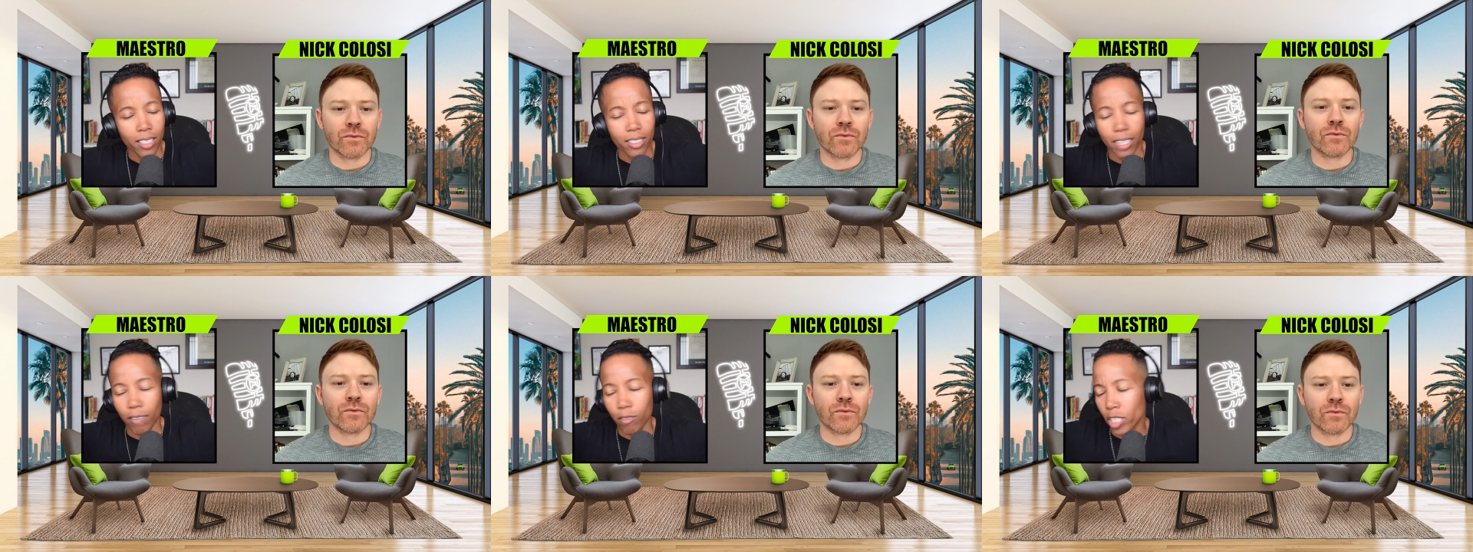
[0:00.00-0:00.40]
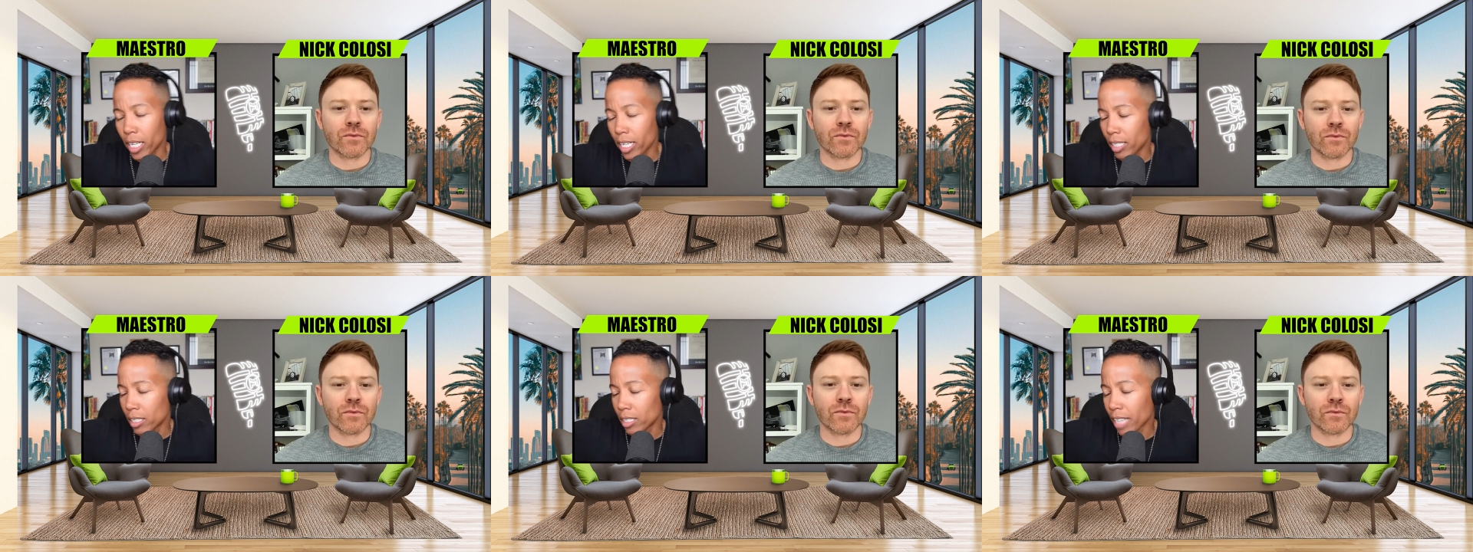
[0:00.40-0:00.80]
Speaker 1: things have
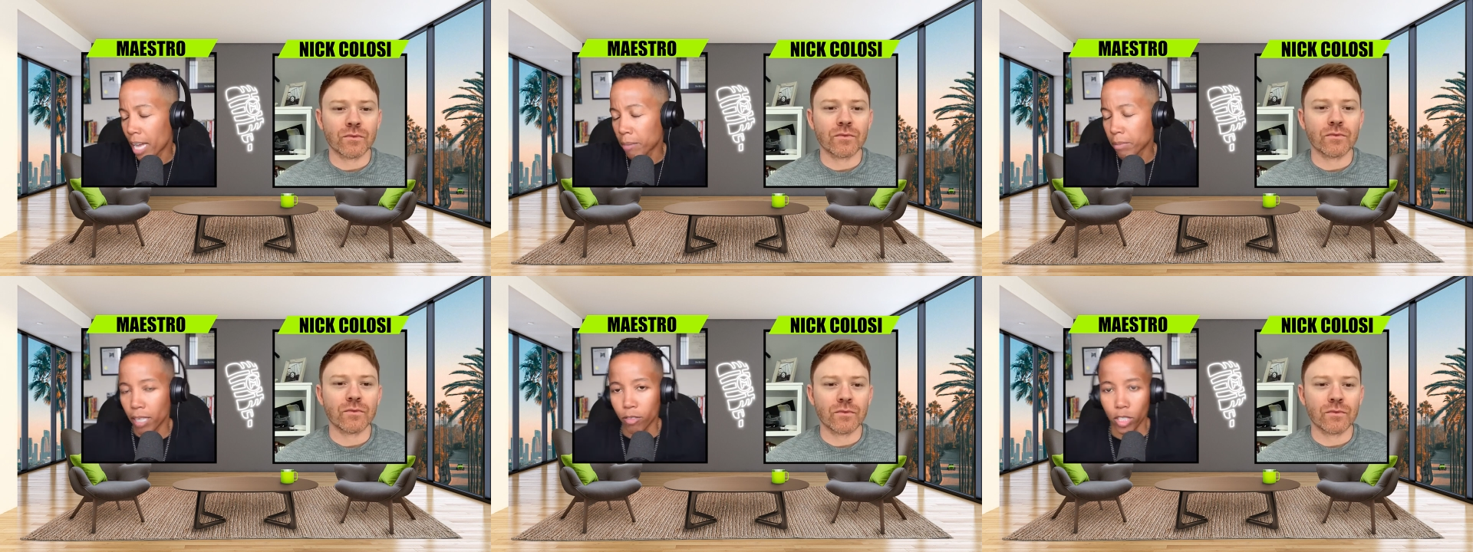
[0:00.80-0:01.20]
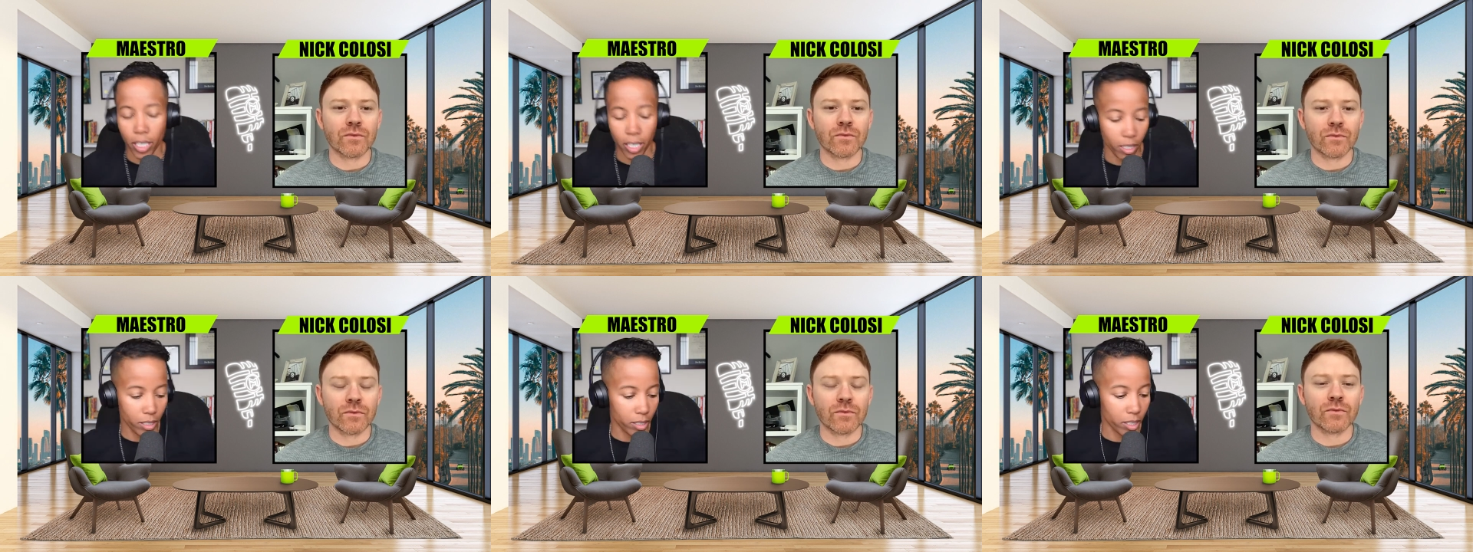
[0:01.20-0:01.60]
changed, times have
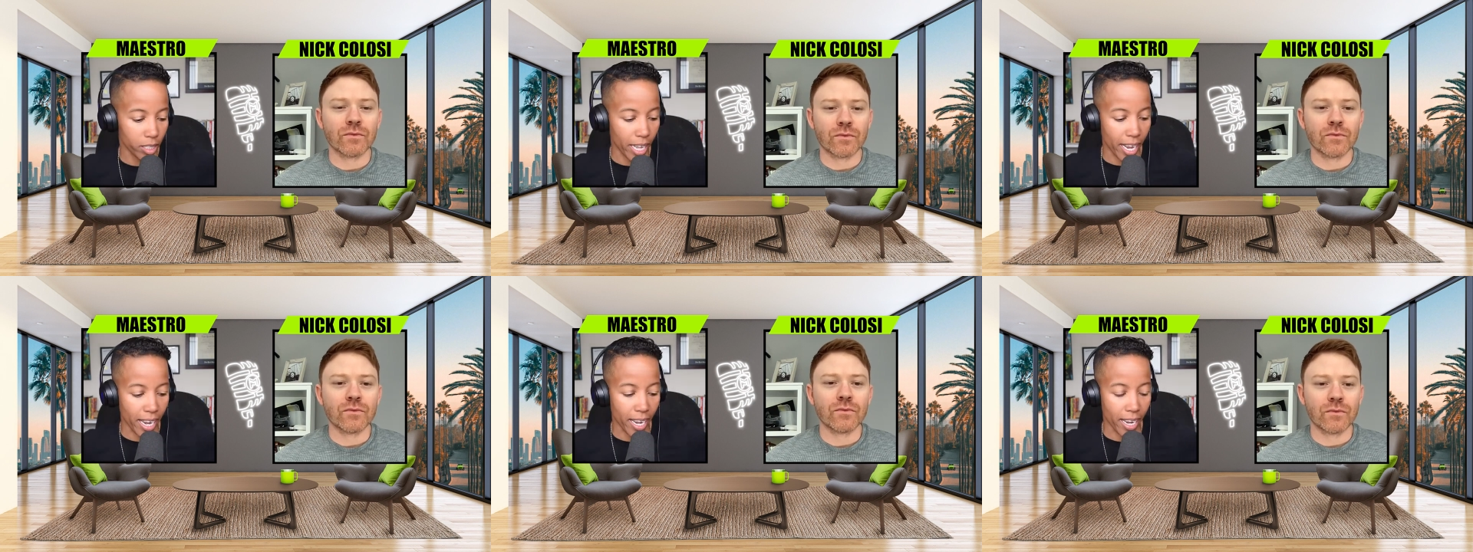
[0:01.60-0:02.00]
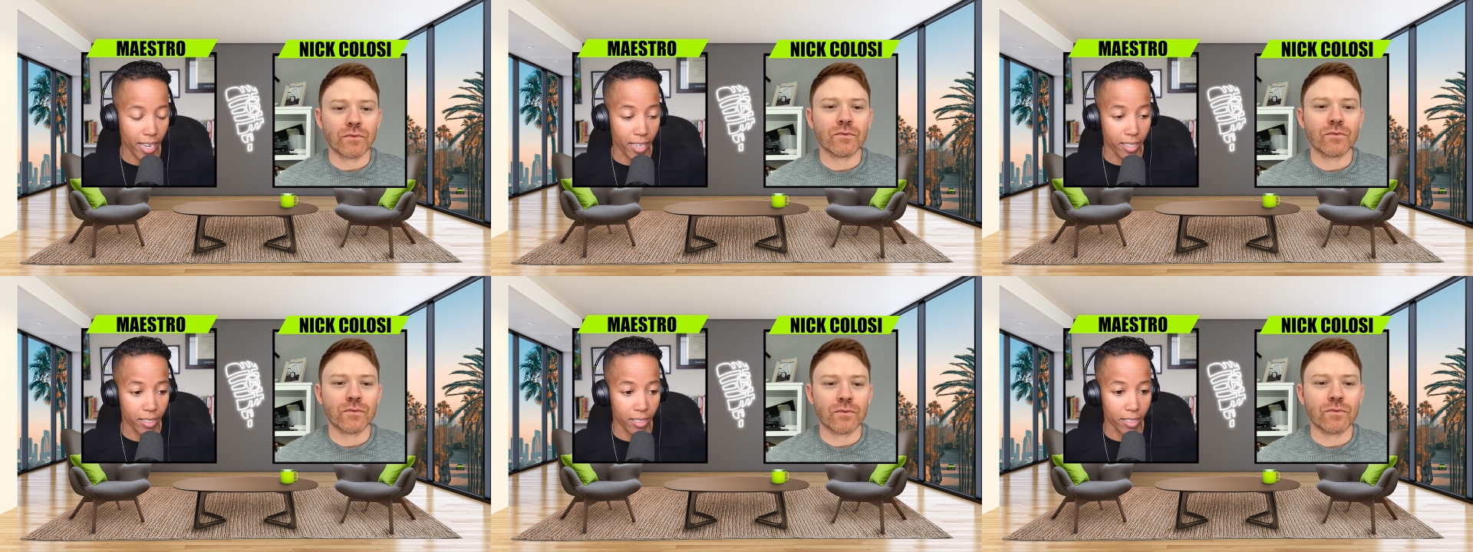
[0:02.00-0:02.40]
changed,
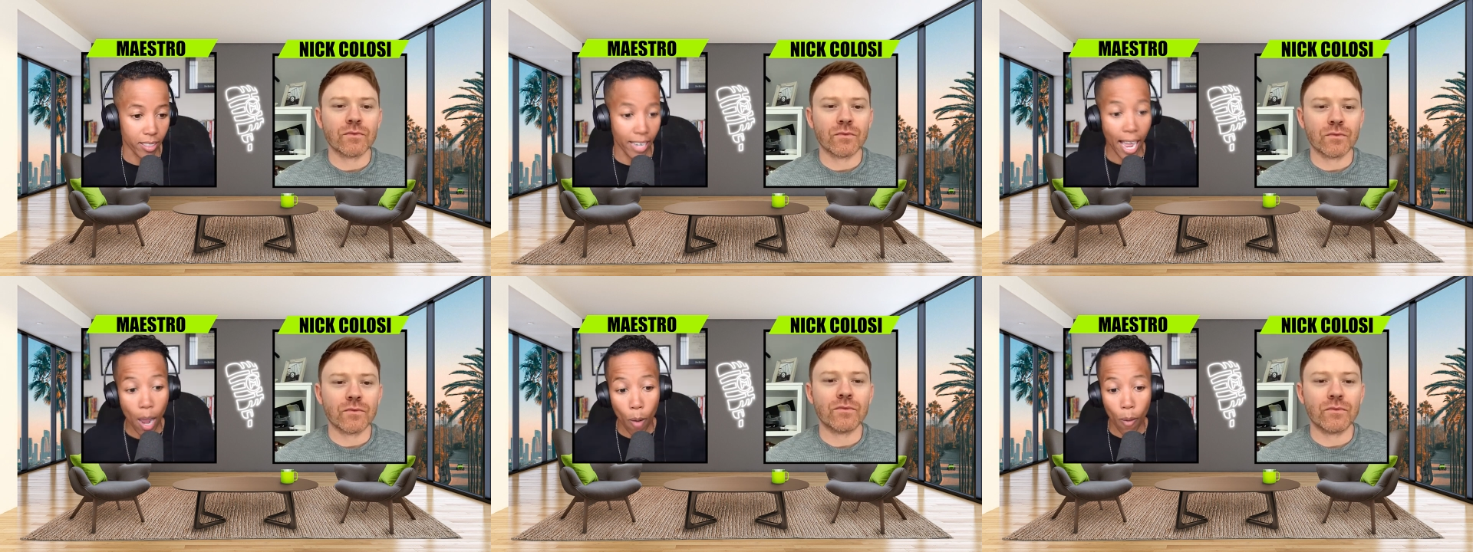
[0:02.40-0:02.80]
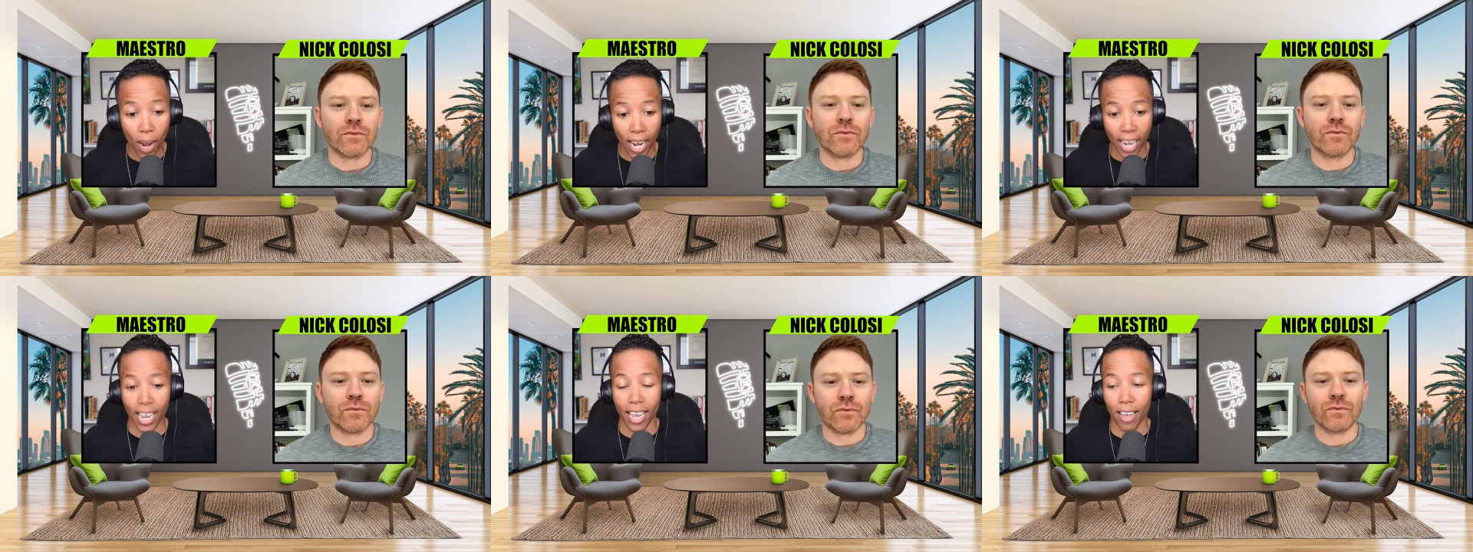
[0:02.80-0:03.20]
and now
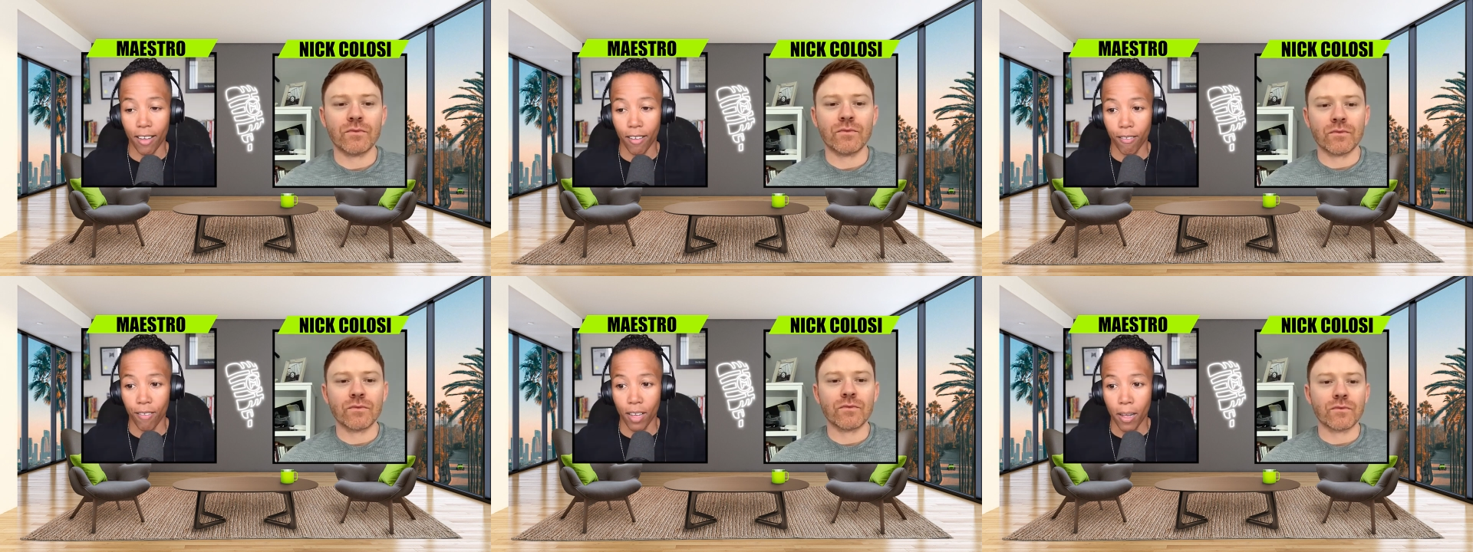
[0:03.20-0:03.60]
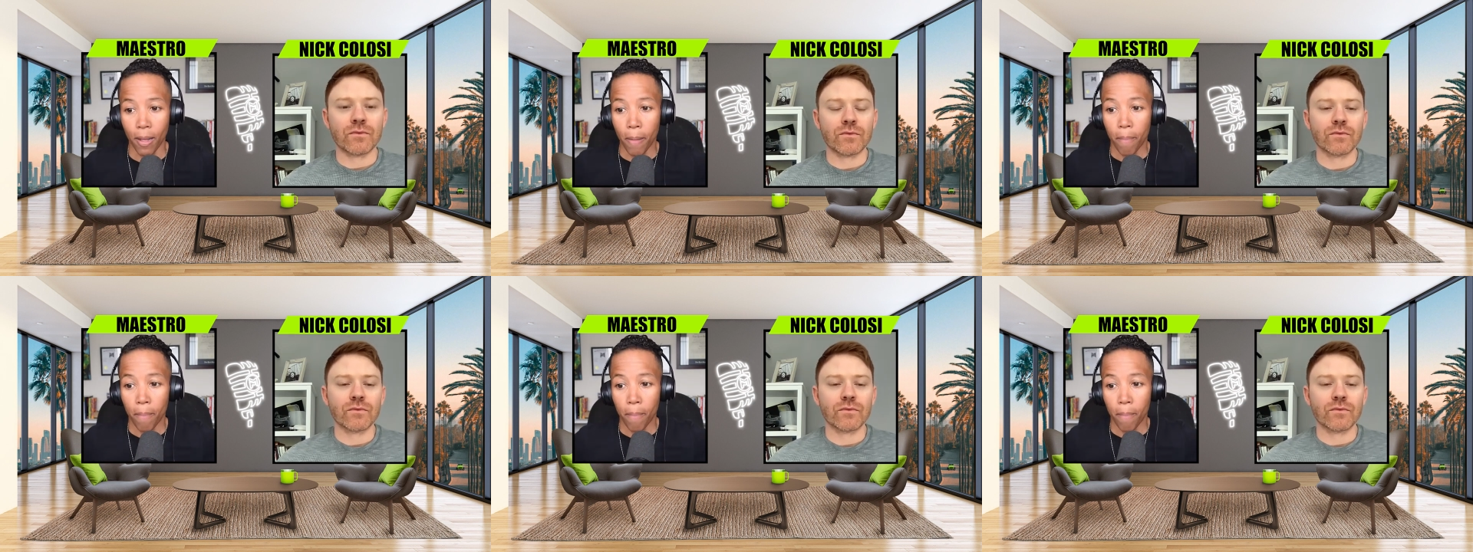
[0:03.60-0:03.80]
I have